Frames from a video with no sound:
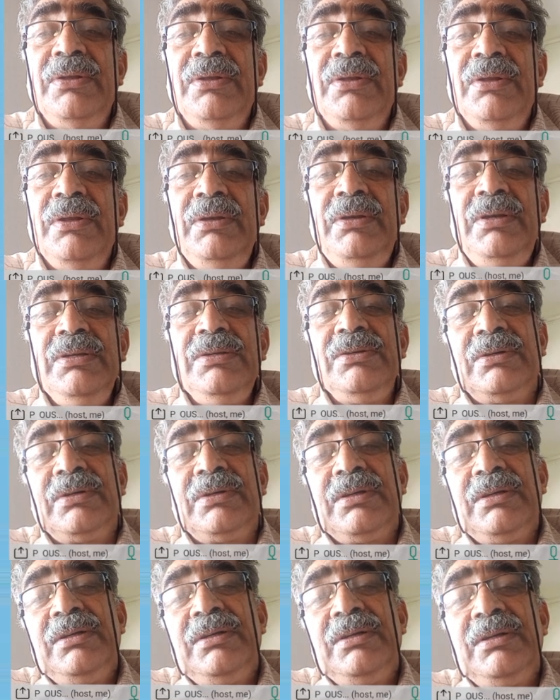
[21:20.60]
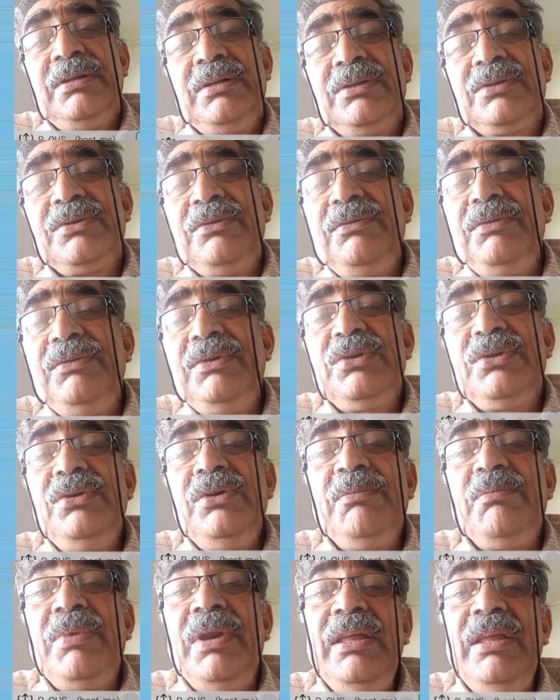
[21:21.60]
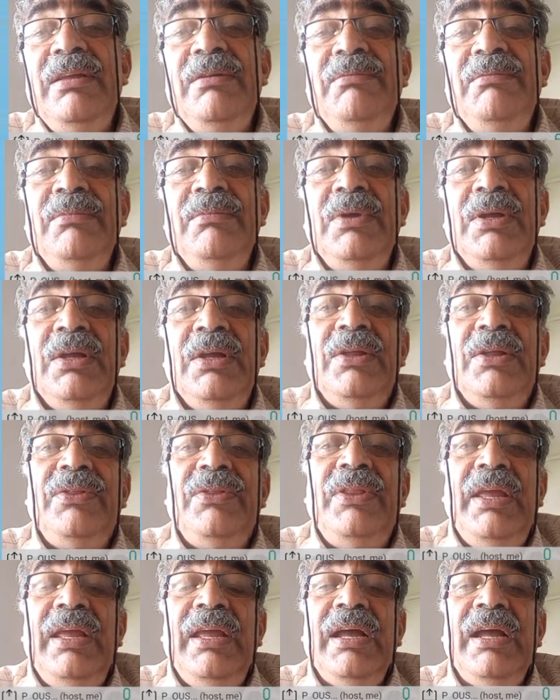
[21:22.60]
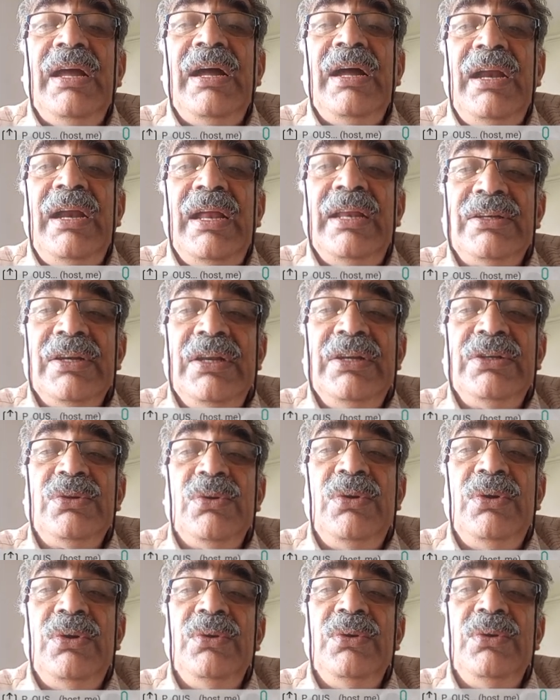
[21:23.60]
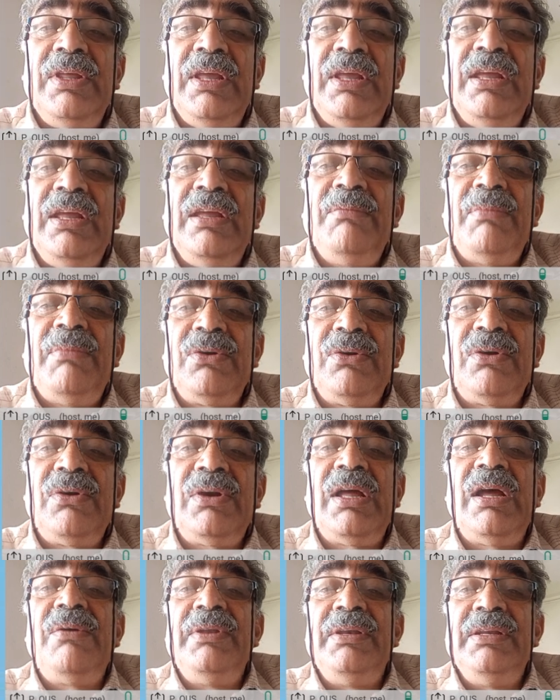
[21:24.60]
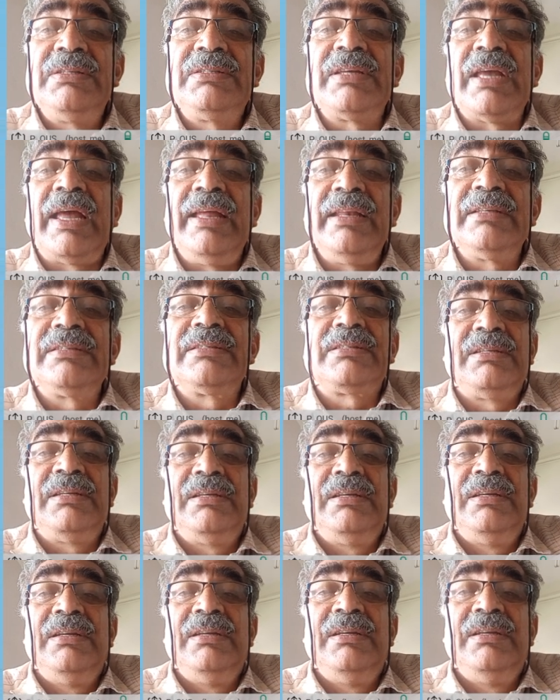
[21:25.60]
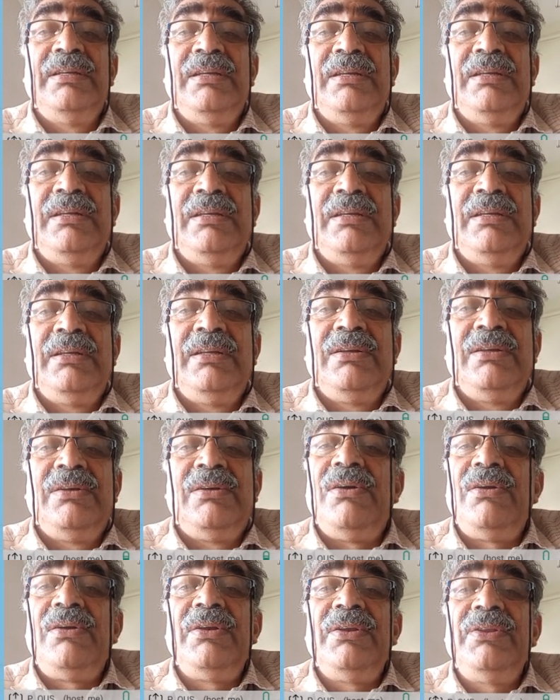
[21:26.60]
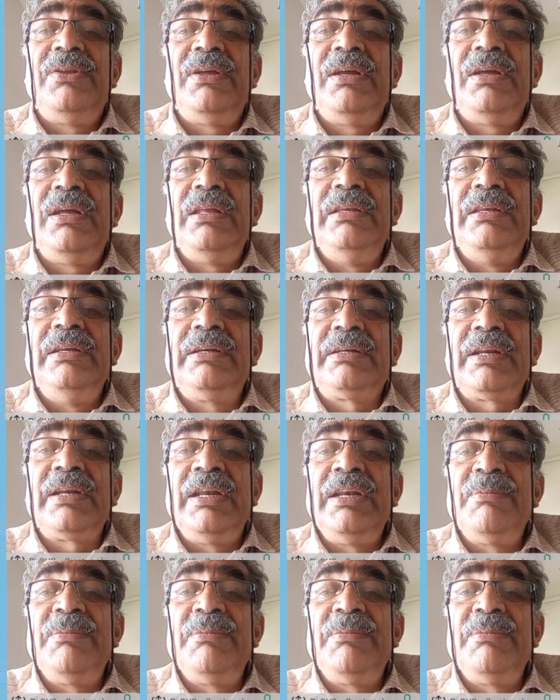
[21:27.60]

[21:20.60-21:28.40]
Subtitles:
It is not. So we should not blame. As I told you, they might not have any chance. All the illiterate